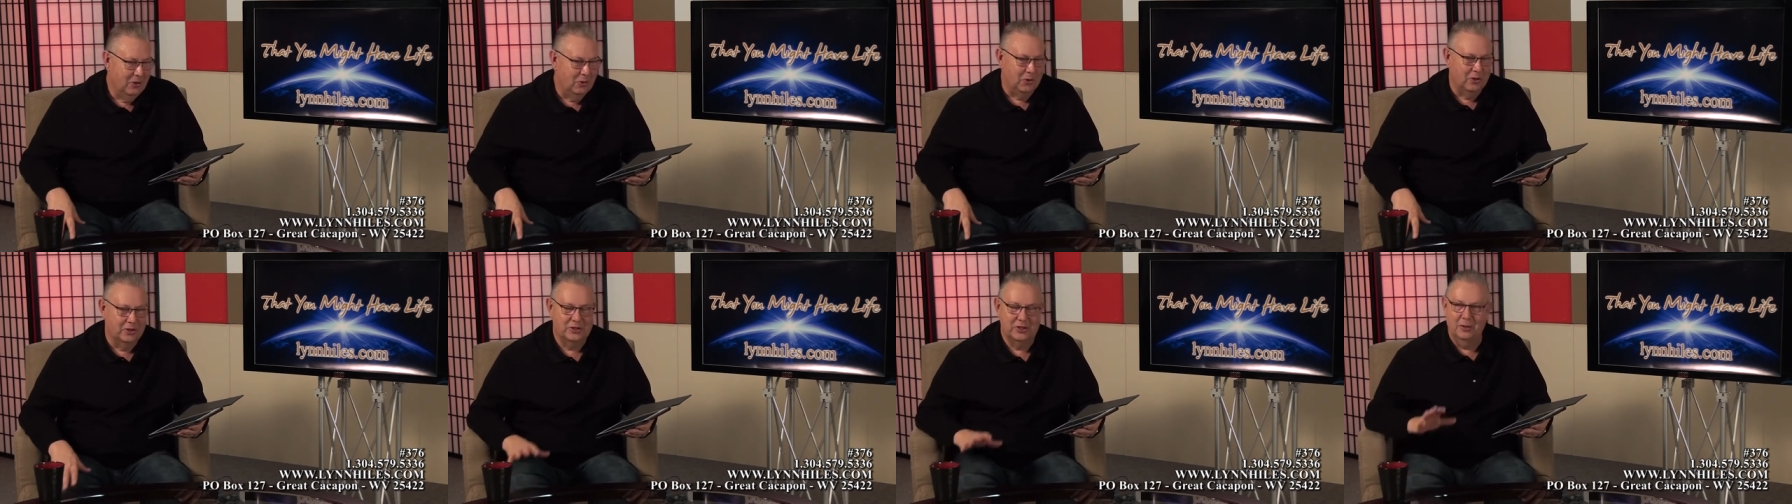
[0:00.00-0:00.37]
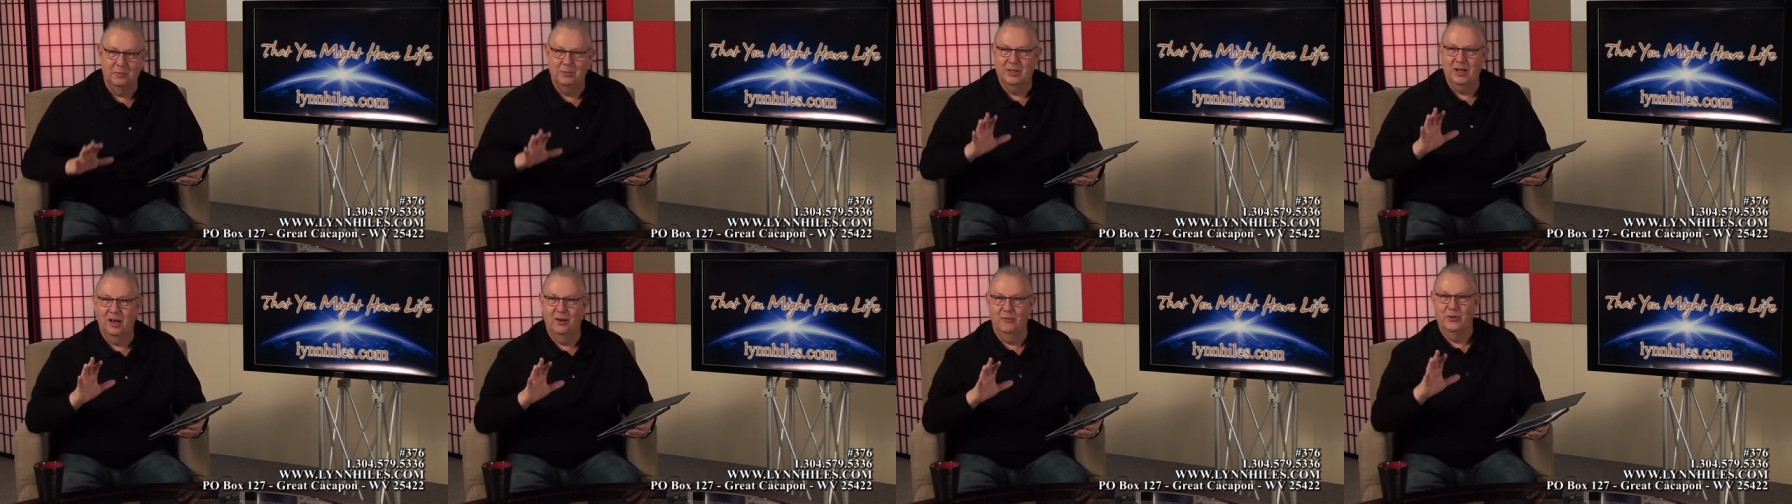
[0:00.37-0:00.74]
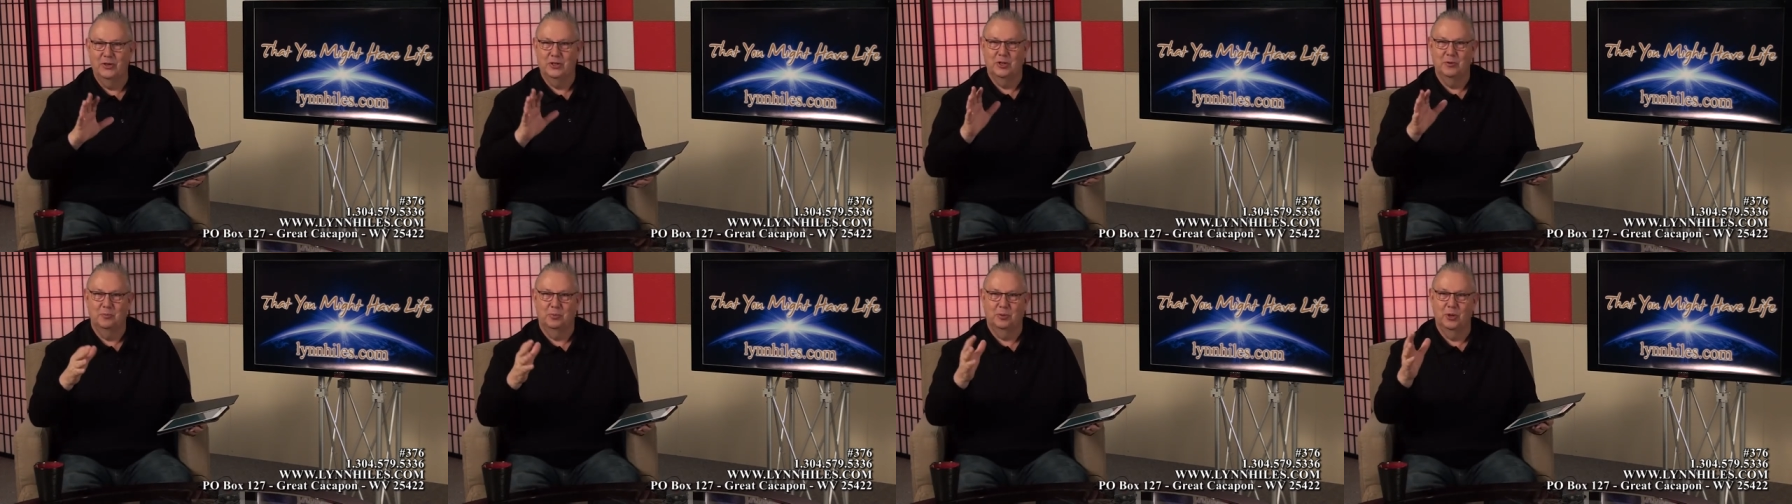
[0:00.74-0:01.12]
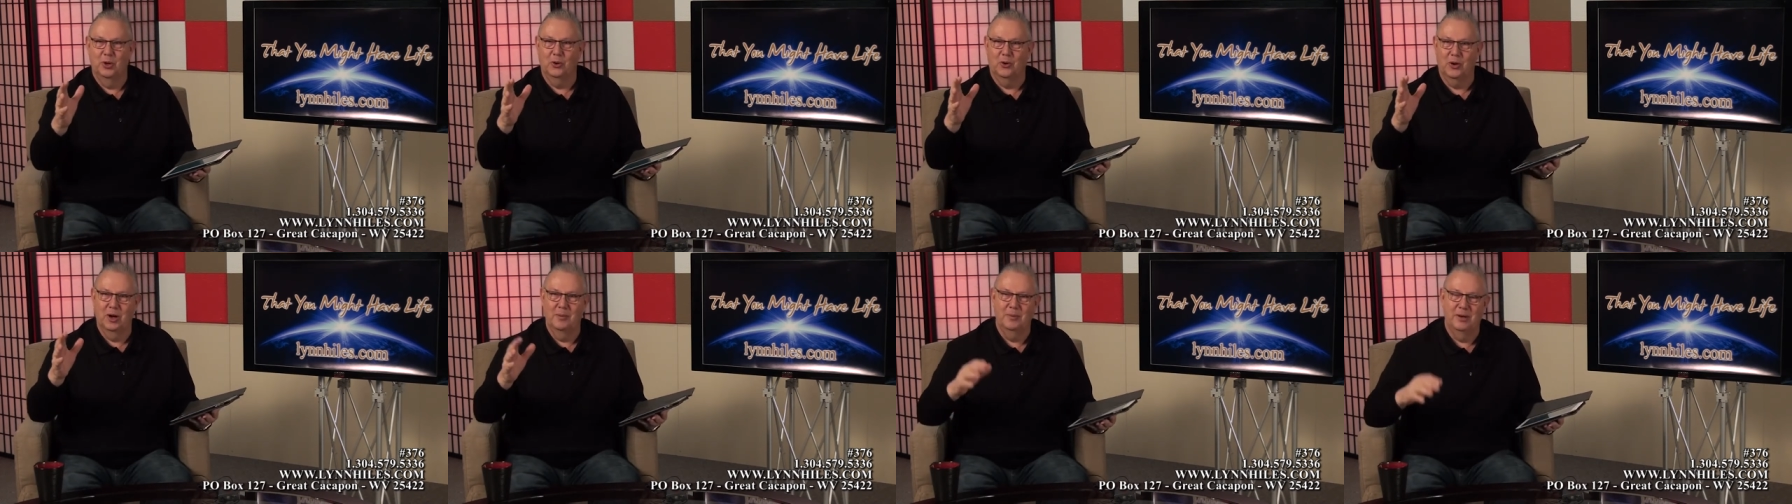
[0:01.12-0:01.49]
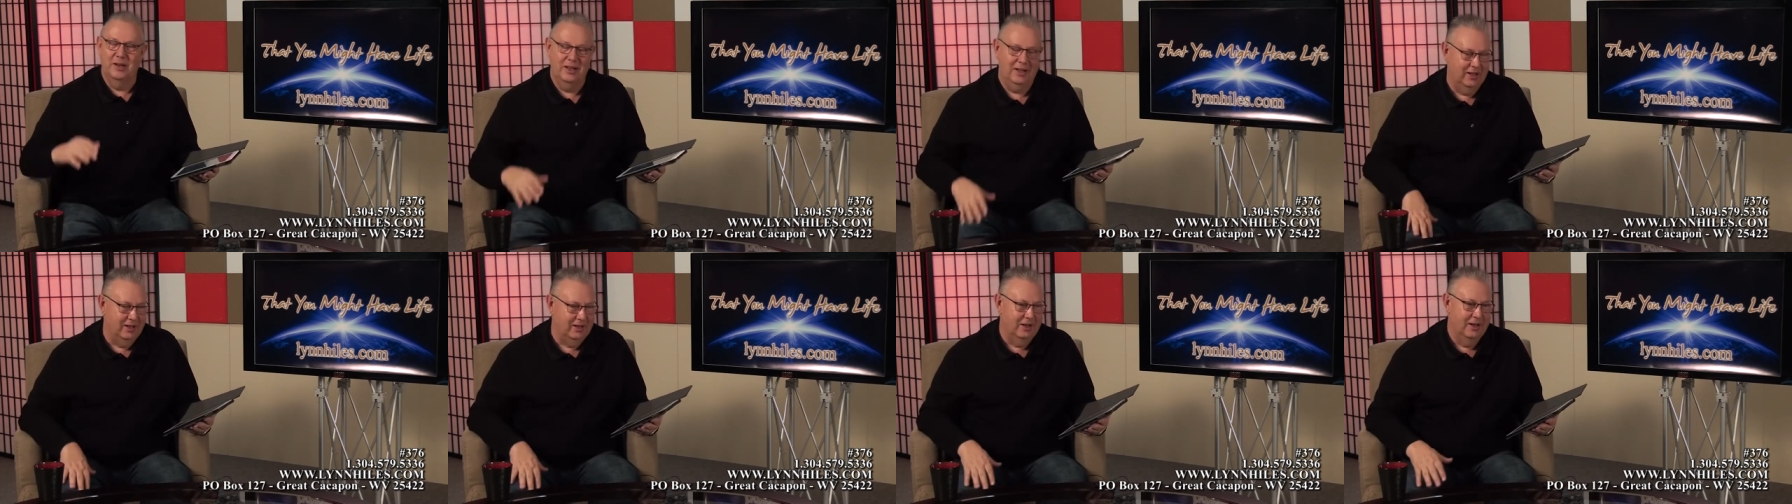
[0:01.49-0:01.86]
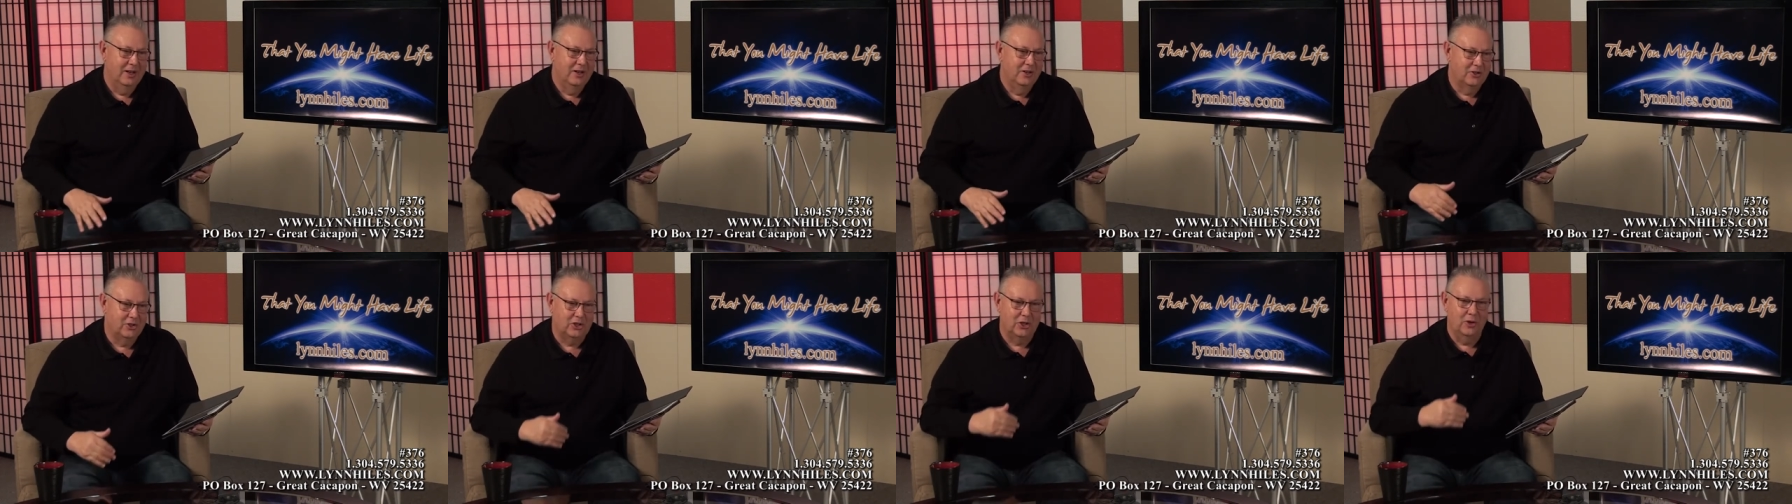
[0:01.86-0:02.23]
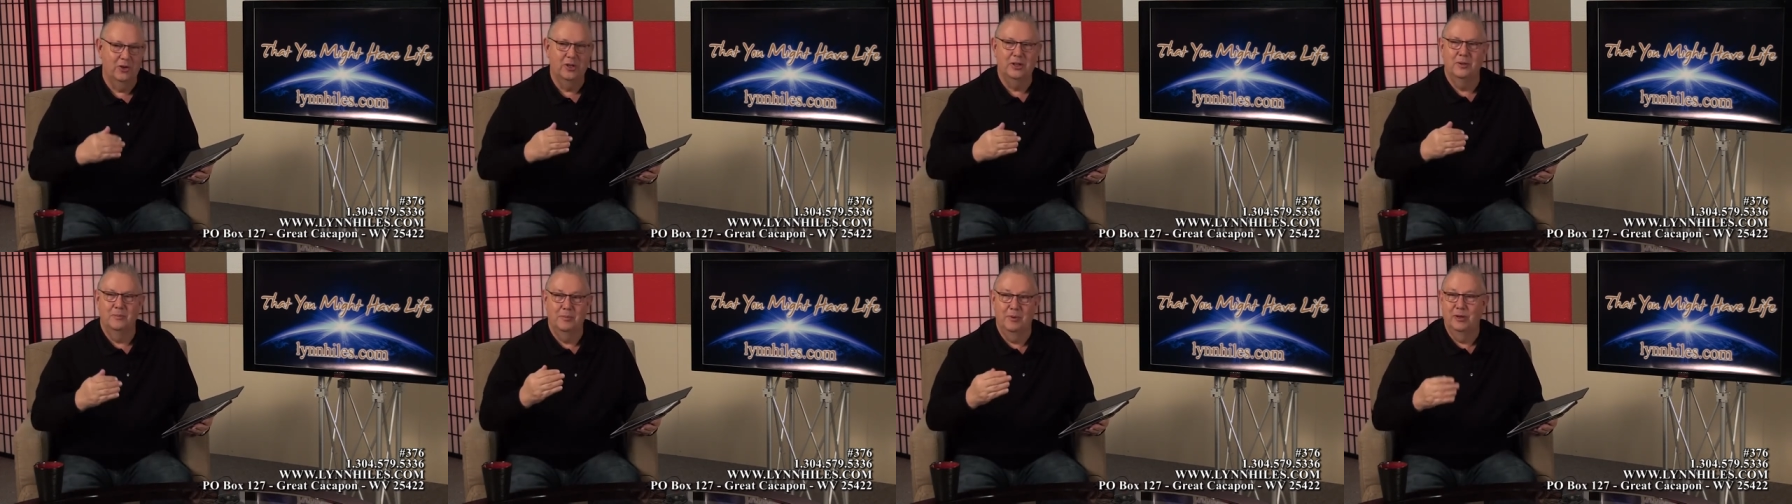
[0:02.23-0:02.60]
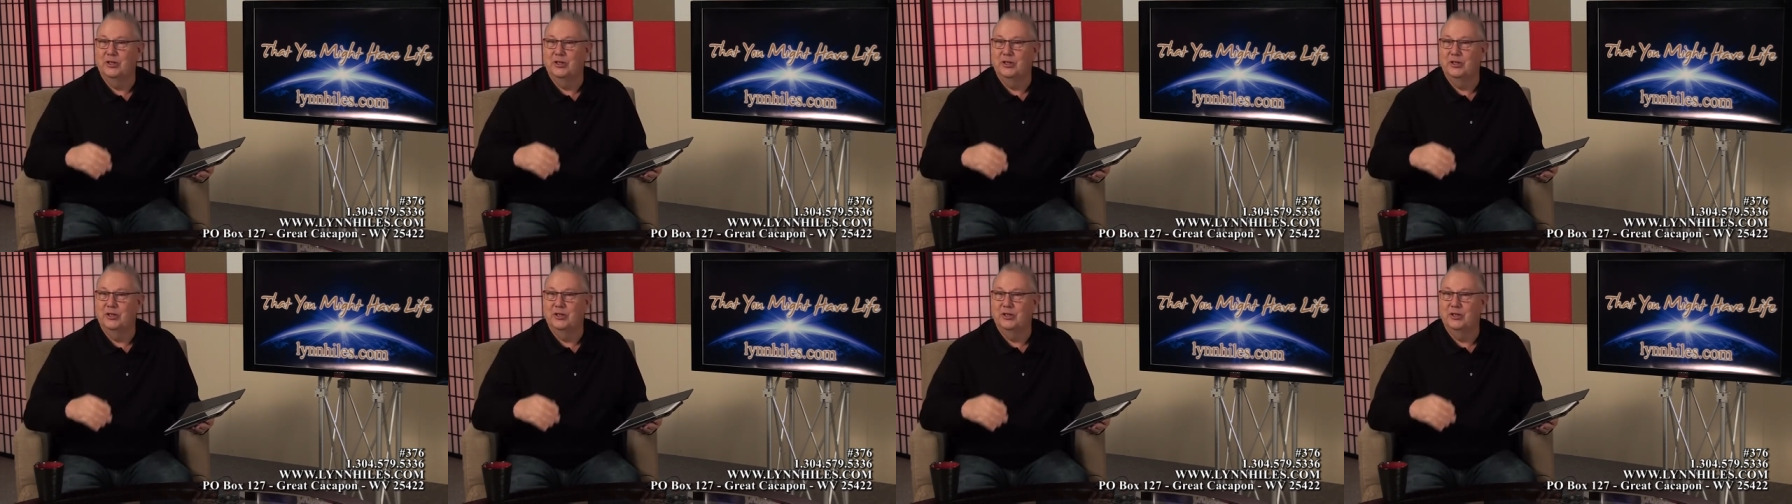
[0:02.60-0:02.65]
or some television program again showing them.